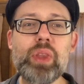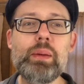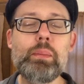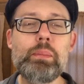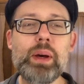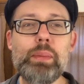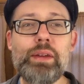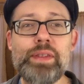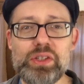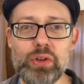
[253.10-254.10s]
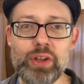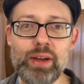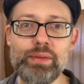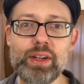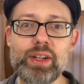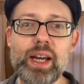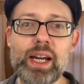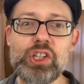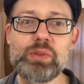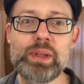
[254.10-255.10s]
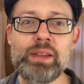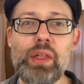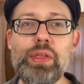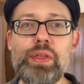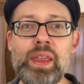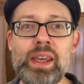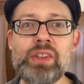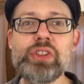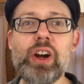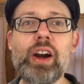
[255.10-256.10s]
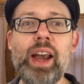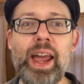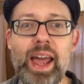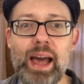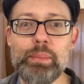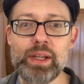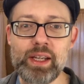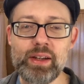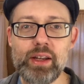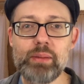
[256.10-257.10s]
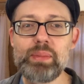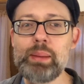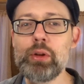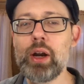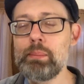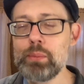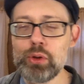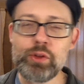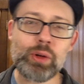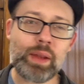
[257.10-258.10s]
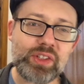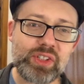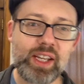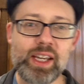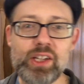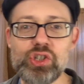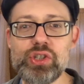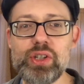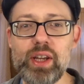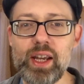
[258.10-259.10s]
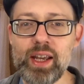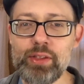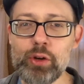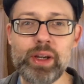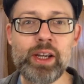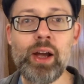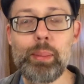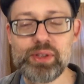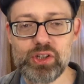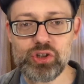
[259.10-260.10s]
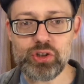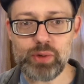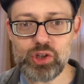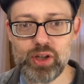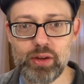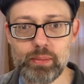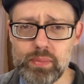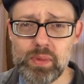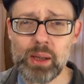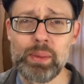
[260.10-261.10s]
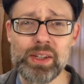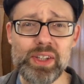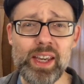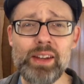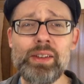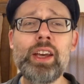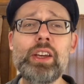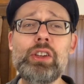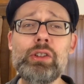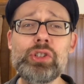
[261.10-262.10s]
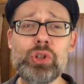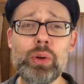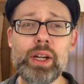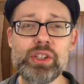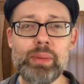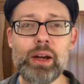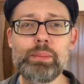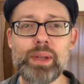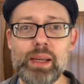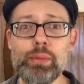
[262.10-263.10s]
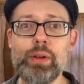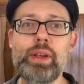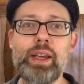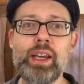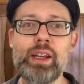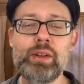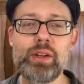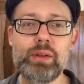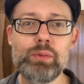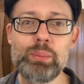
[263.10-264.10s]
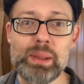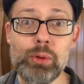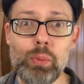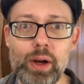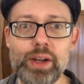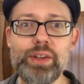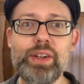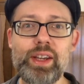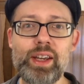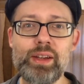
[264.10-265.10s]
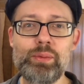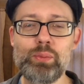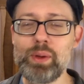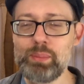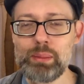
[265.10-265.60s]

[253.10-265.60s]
But by physical conflict, I just mean that things are happening. People are moving around the stage and they're in opposition to each other. Because again, your story is about people and what people want and what